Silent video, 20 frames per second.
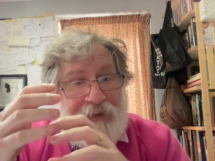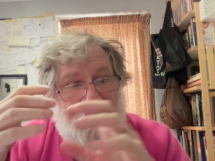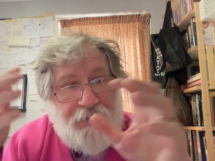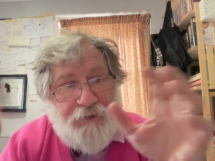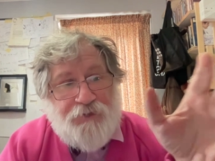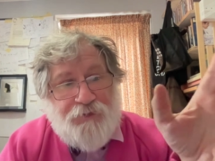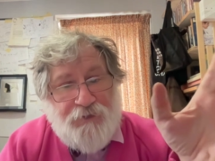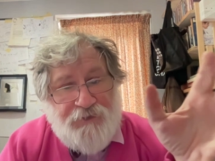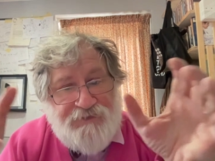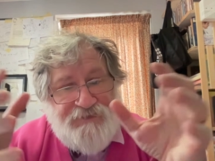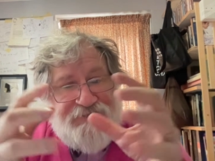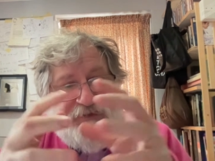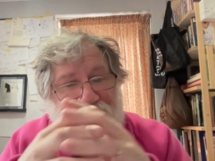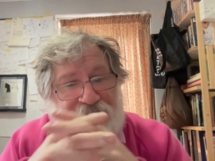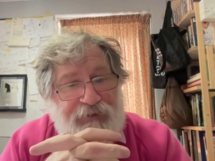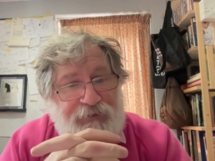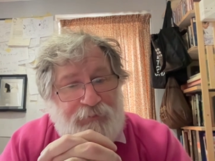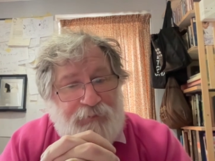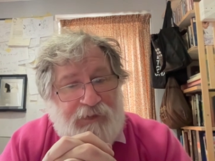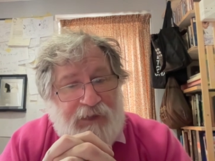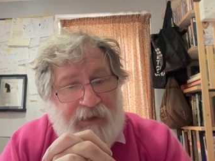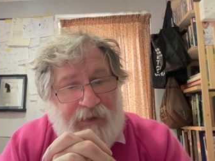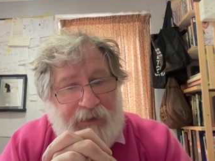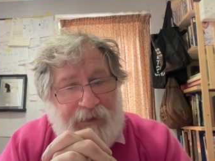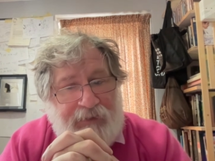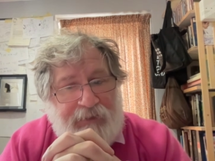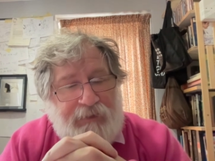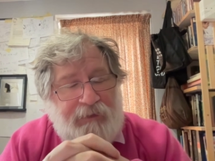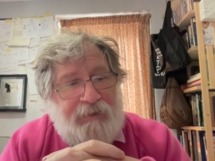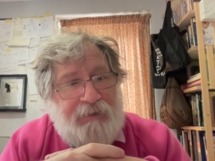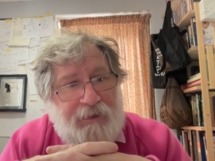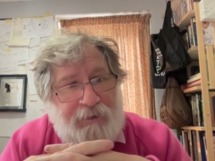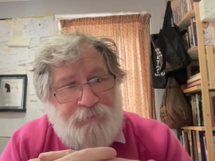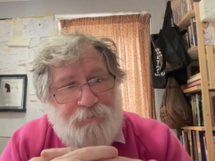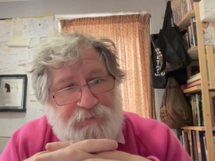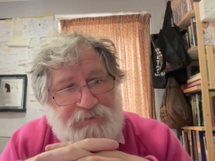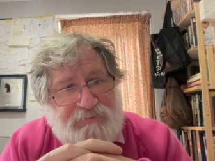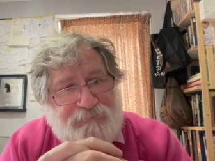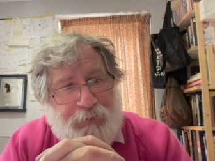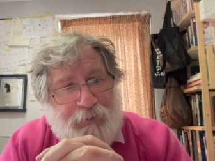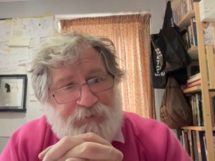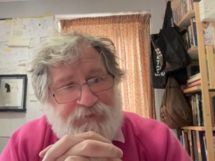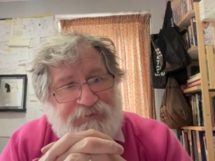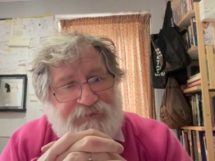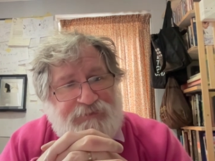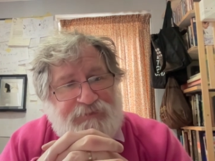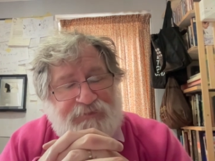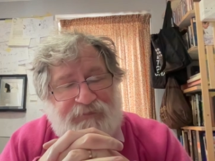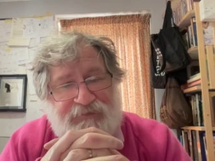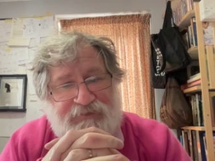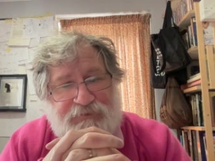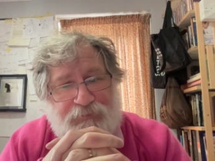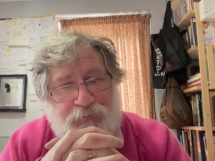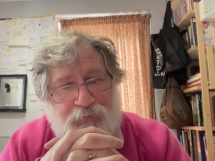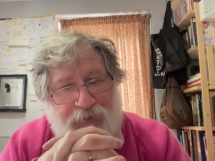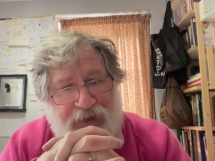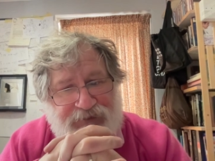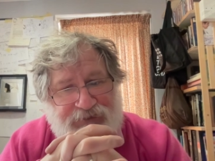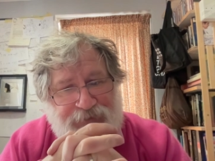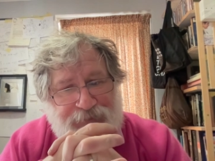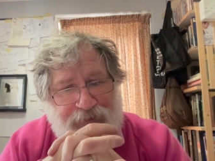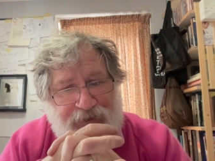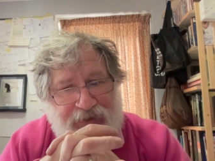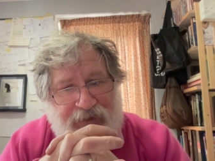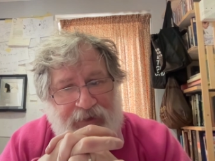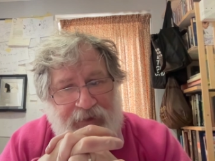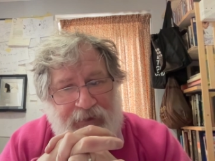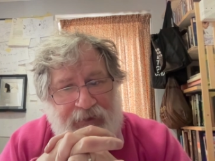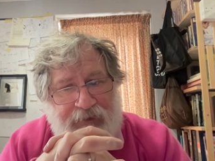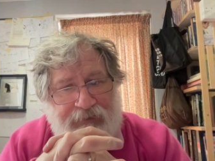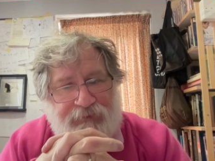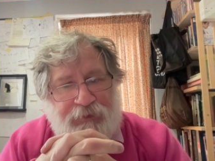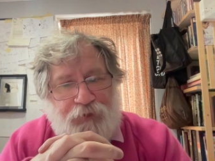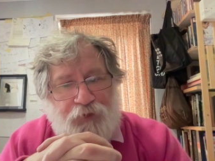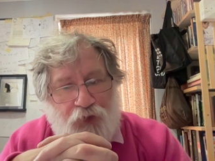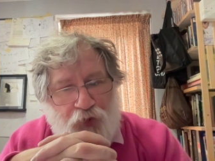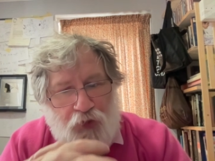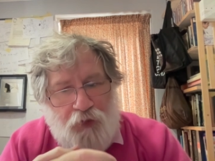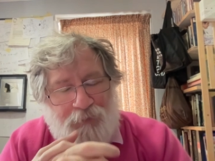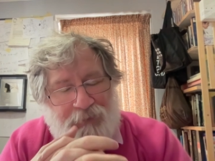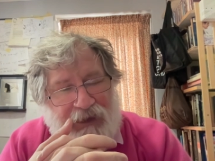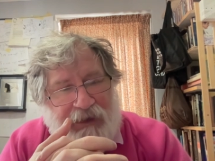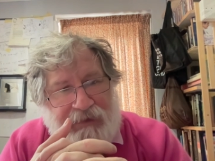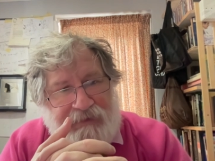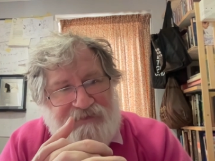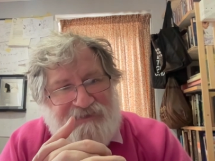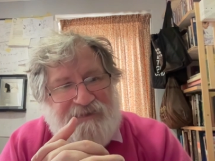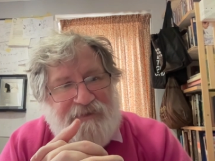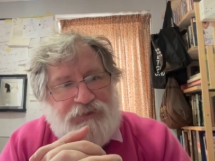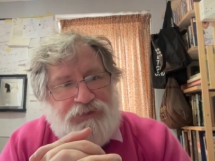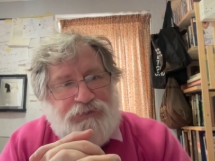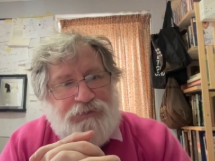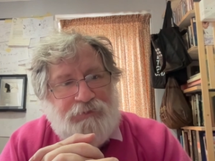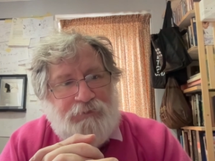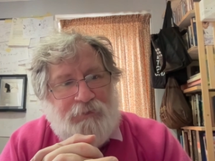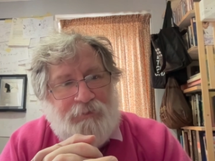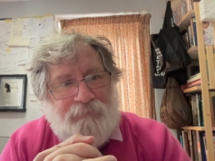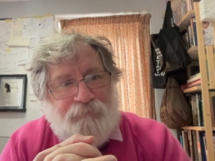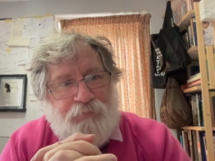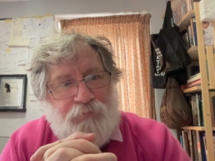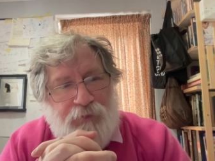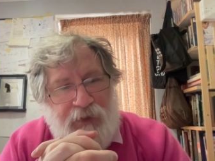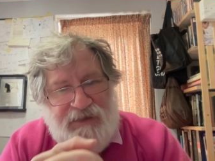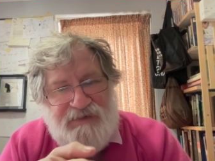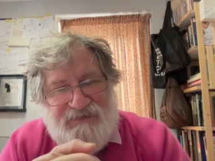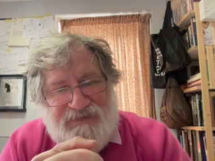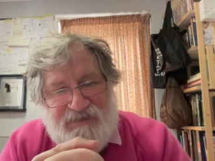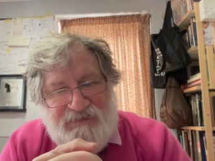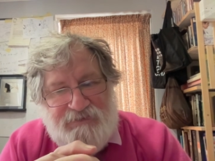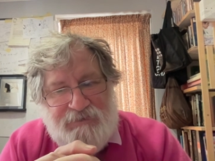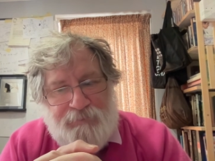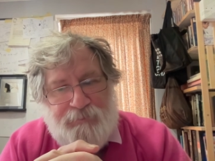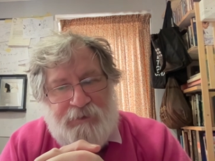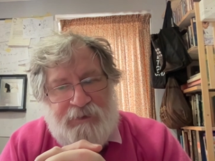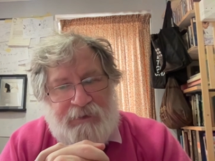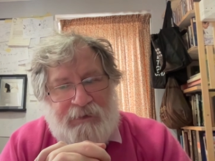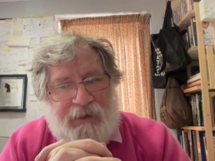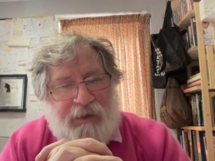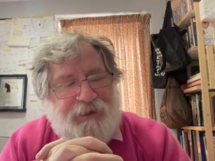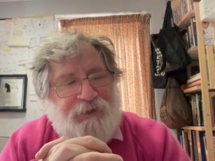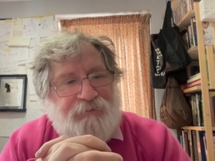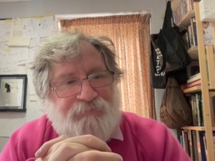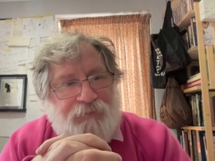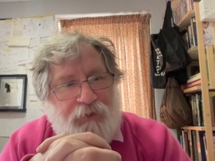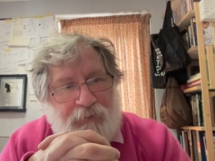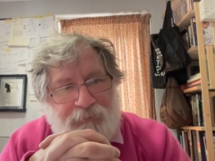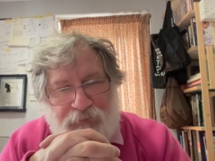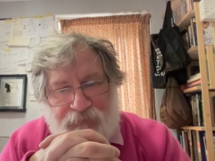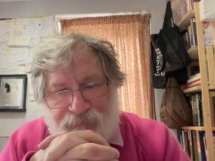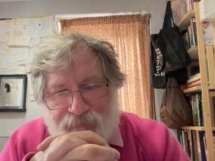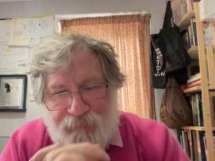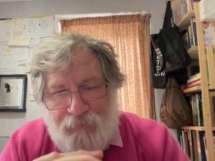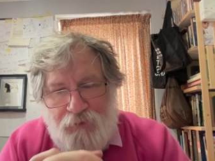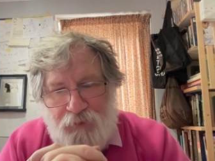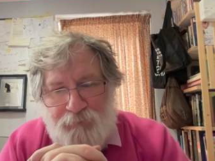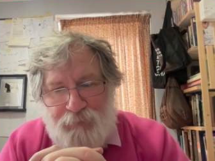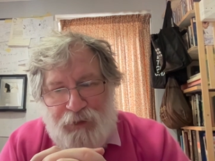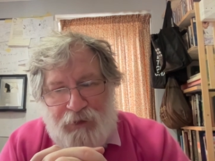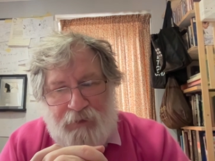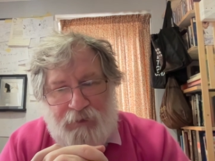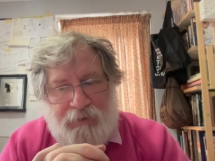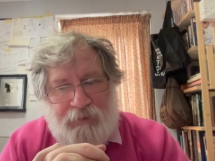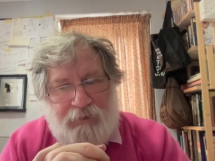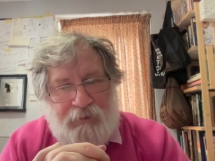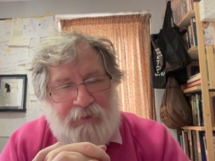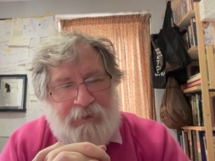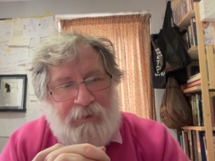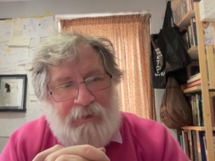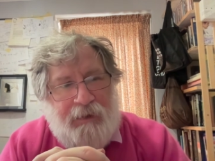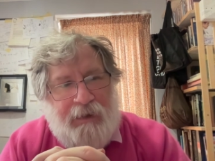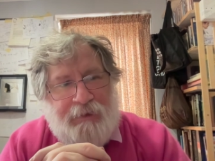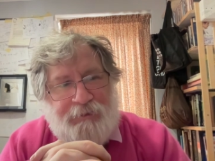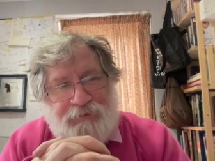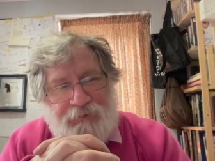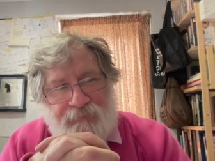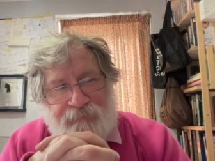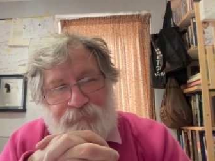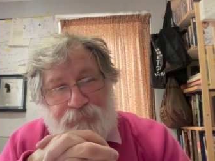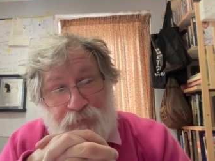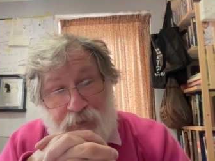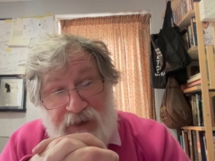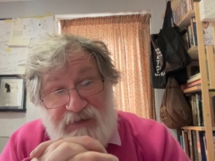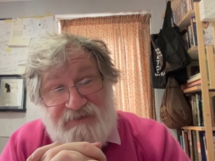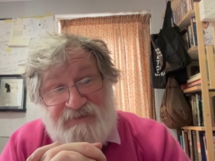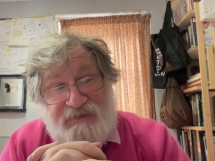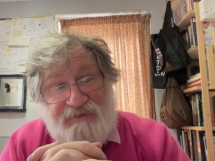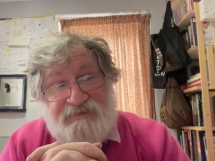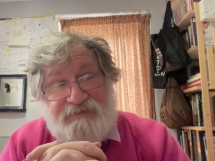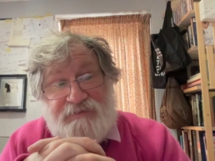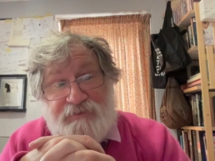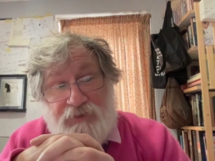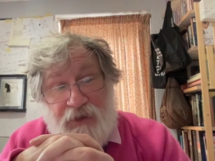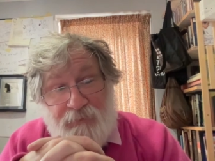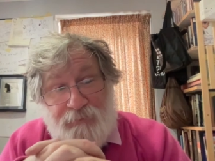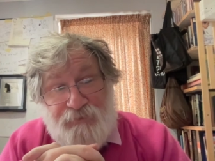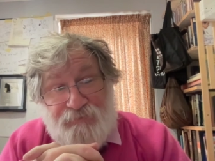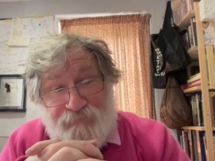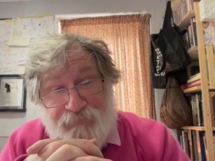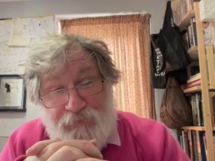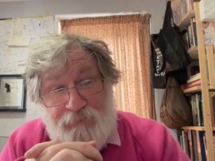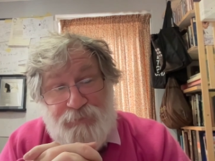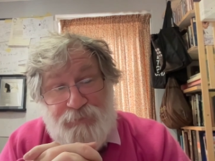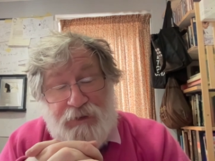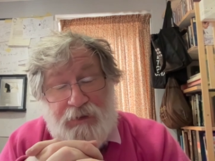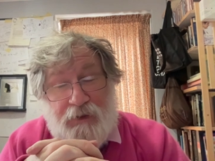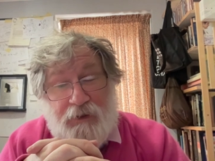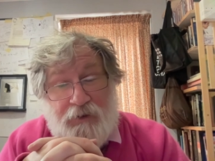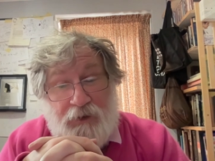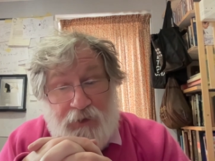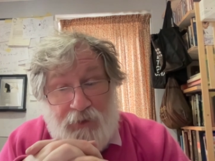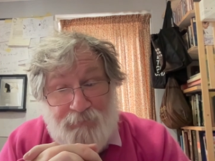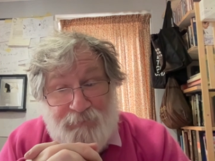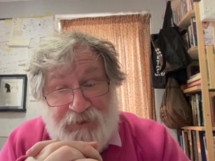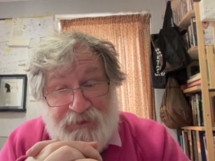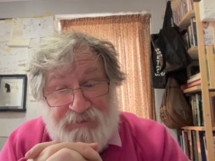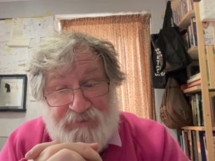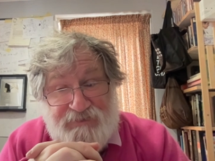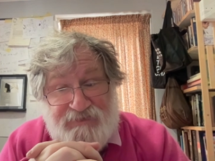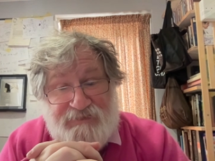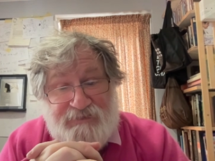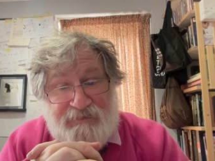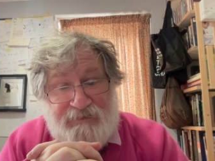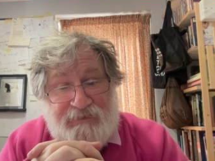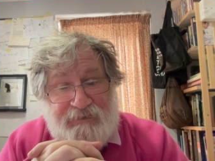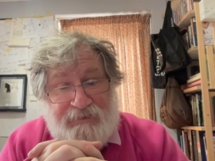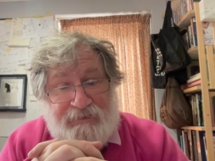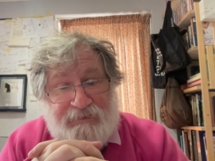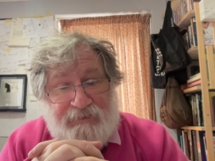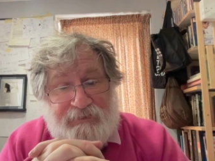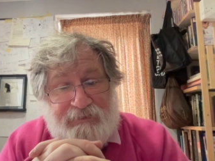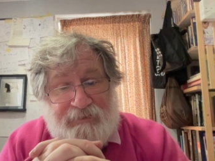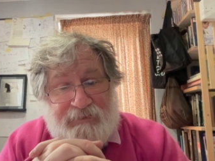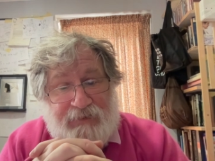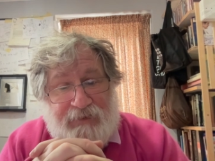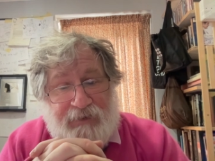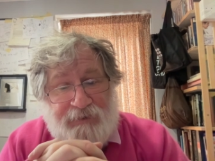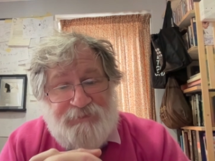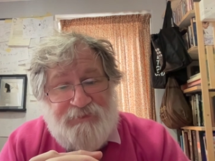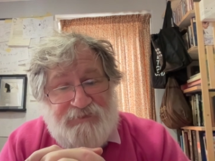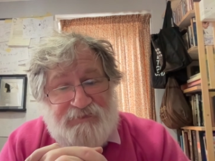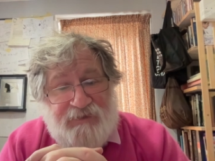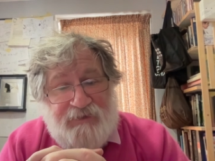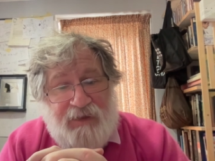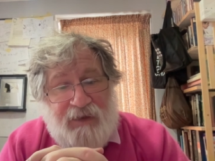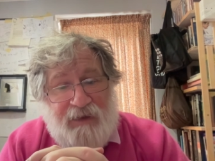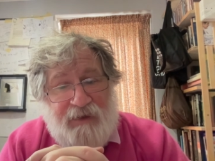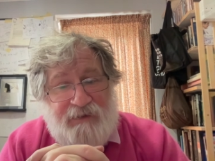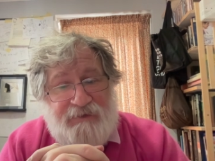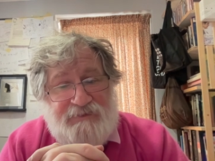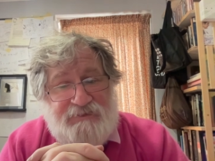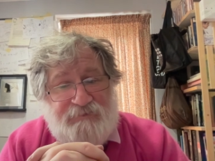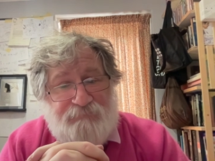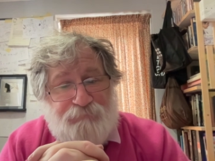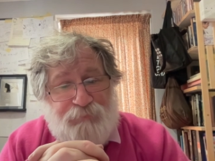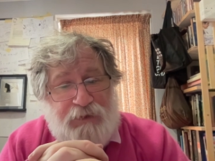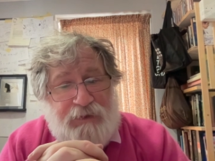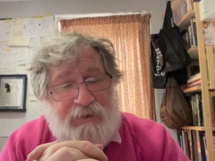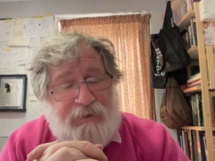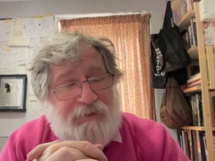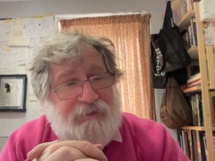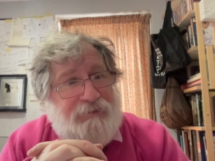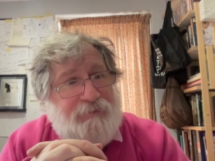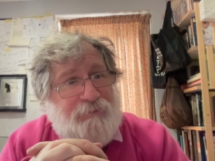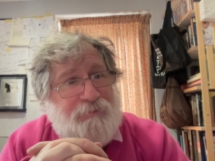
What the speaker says: across the UK in response to this rhetoric. The normalisation of racism and of homophobia and of racist and homophobic comments under the guise of being the